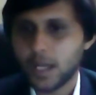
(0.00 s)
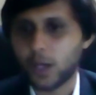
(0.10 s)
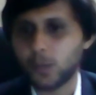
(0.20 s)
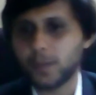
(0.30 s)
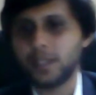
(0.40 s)

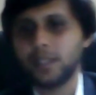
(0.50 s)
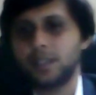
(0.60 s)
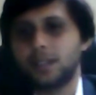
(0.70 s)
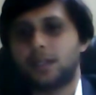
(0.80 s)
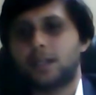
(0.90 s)
How
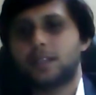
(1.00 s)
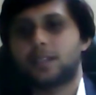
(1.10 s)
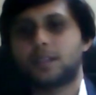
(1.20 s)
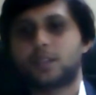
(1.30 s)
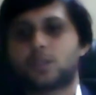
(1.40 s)
many
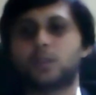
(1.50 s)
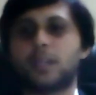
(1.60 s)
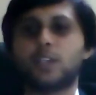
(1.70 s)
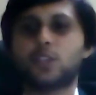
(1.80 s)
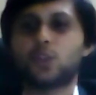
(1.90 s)
hours a
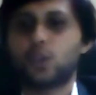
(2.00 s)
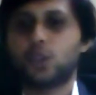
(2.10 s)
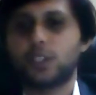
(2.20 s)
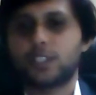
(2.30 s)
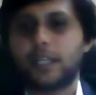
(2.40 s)
student
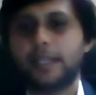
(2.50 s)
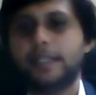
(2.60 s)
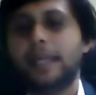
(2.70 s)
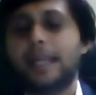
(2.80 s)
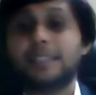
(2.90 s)
should
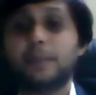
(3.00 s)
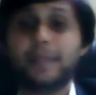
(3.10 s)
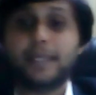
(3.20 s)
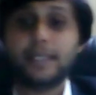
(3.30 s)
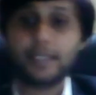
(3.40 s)
study at
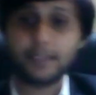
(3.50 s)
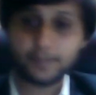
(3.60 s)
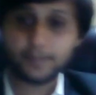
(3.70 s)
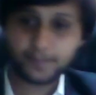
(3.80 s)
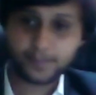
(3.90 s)
the
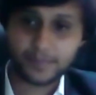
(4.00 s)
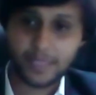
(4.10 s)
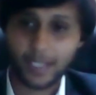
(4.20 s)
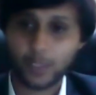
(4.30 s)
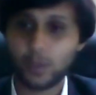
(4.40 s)
beginning?
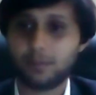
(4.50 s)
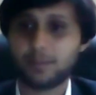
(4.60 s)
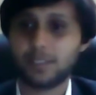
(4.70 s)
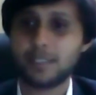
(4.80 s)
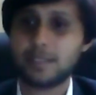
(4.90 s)
That too
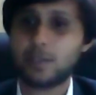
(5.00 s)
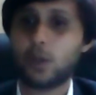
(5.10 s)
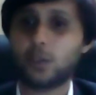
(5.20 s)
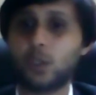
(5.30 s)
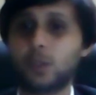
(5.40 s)
after this
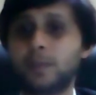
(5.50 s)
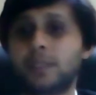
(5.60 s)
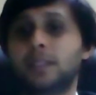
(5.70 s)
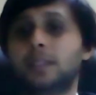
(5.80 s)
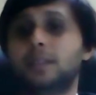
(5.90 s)
lockdown,
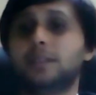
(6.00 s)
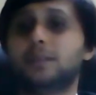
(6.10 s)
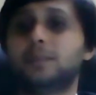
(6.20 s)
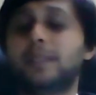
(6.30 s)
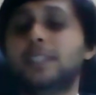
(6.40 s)

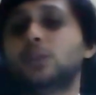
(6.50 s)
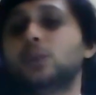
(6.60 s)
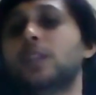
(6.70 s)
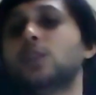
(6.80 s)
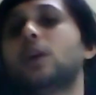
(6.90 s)
many
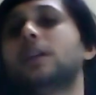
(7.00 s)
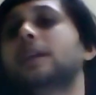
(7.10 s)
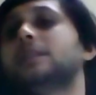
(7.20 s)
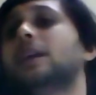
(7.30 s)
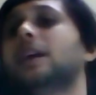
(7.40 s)
students got
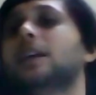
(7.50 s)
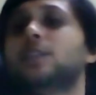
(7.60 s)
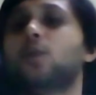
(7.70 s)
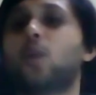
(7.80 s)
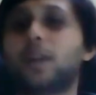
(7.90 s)
lazy.
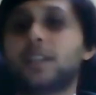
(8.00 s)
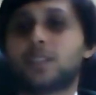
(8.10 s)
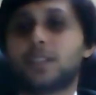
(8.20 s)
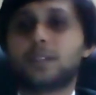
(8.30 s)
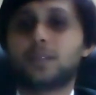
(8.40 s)
See, what
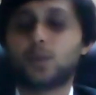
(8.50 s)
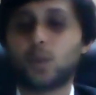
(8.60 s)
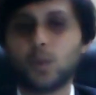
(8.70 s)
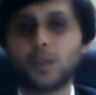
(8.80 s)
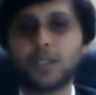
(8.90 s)
is
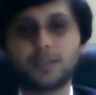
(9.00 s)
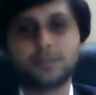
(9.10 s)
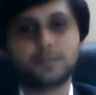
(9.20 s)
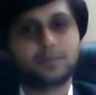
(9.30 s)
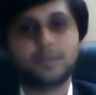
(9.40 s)

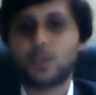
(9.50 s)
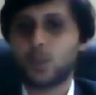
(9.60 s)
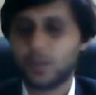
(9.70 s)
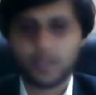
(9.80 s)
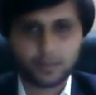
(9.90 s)
over is
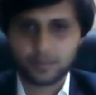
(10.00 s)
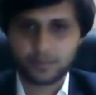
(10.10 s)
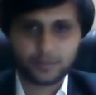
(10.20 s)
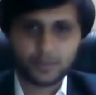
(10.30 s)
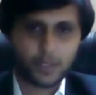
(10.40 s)
over.
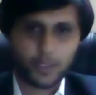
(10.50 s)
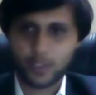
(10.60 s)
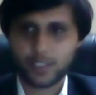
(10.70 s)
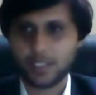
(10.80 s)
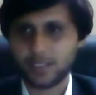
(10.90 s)
You
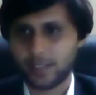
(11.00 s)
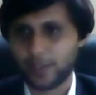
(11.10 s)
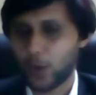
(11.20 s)
cannot change it.